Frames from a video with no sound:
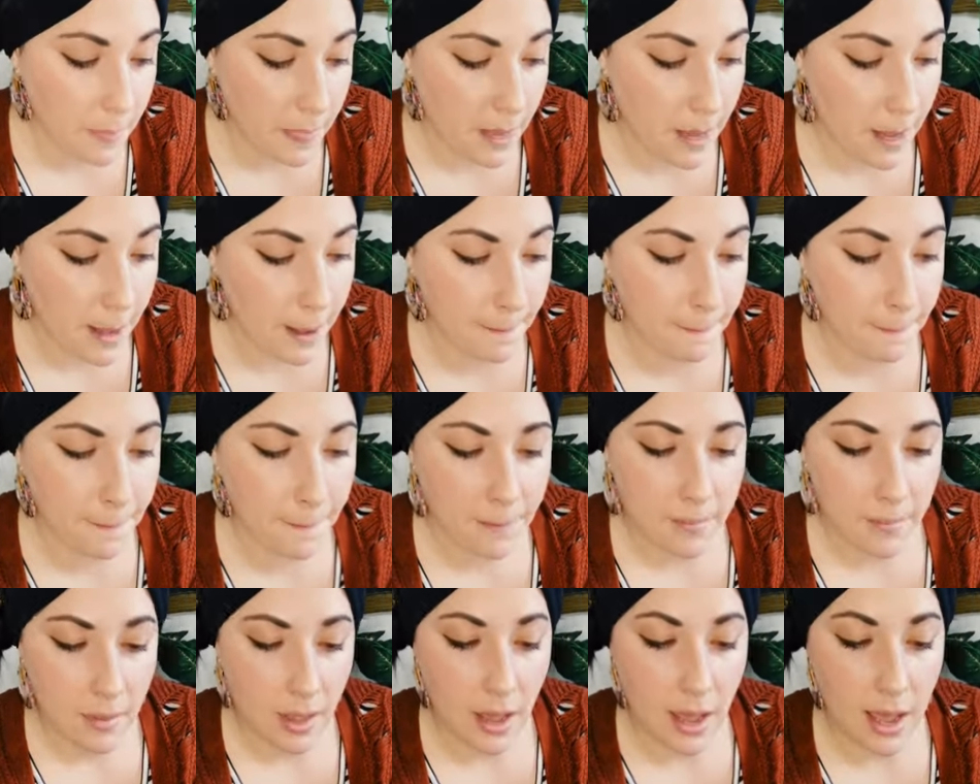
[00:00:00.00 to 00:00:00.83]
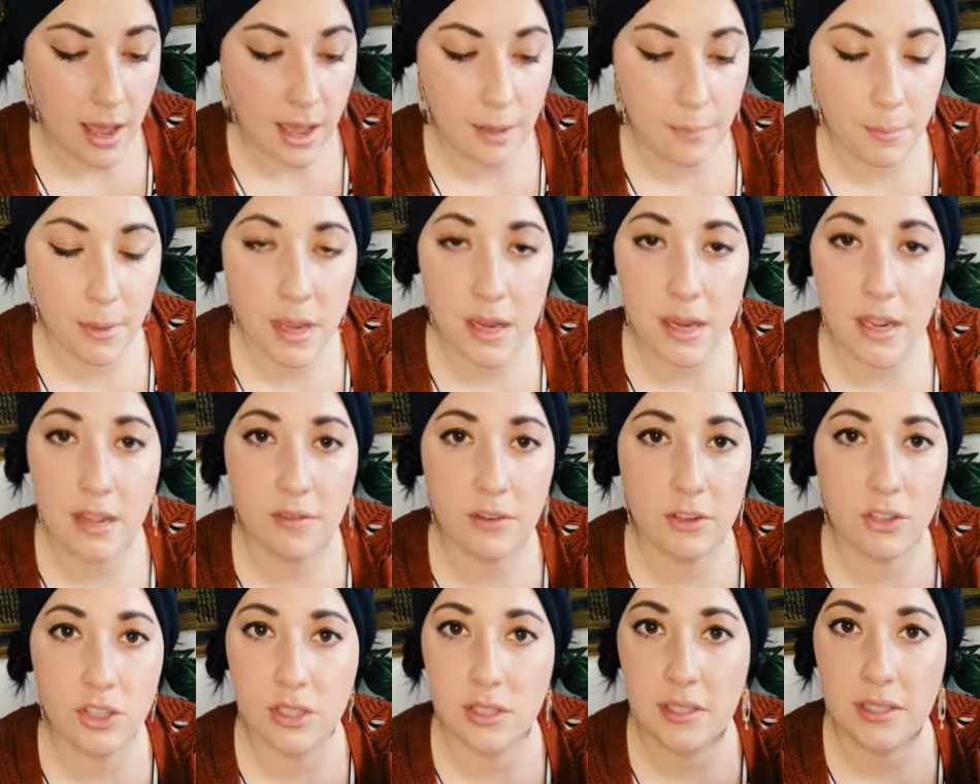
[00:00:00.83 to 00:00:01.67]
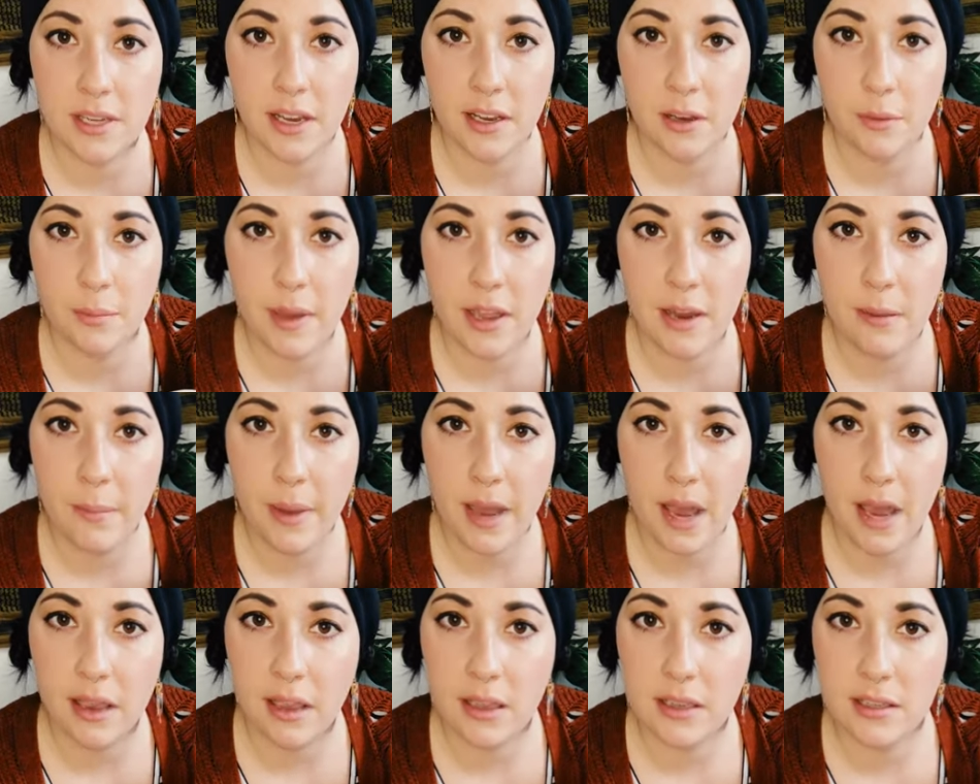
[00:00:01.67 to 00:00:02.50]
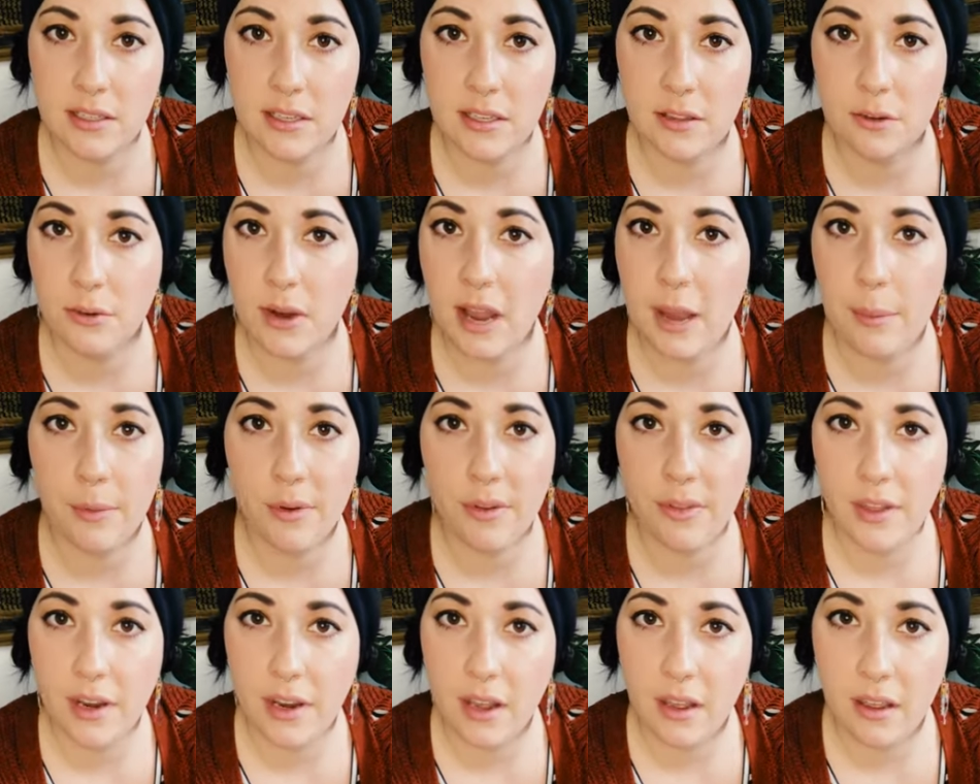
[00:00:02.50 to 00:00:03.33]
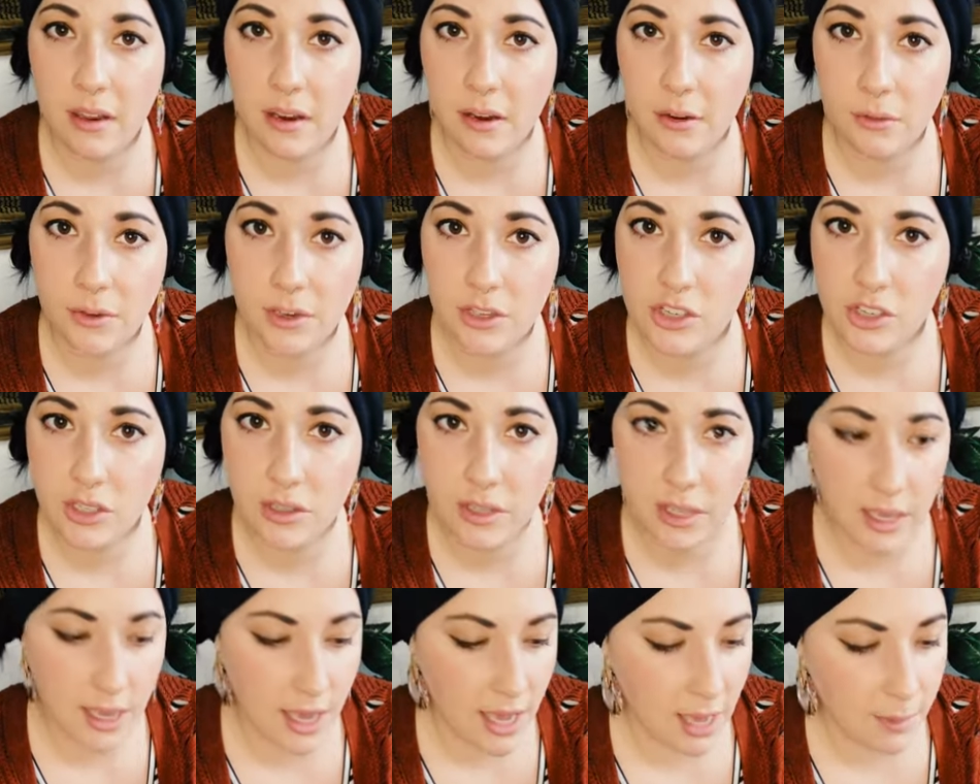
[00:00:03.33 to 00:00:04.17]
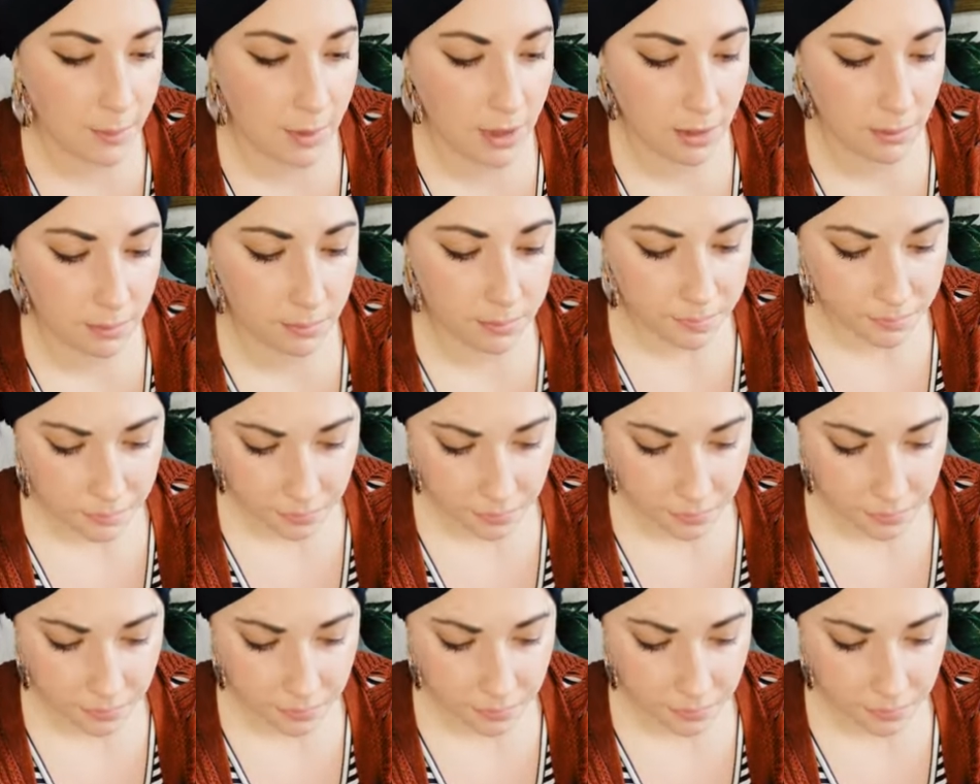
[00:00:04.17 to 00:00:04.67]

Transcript: Um, I might even just tuck mine back into the wrapper that it originally came in.